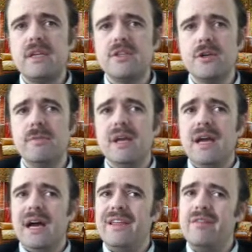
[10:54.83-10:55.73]
So
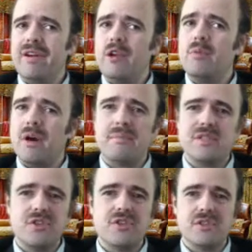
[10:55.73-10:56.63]
I think value
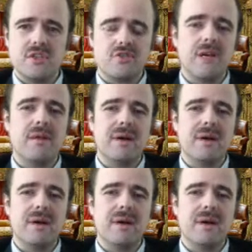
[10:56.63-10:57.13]
propositions is really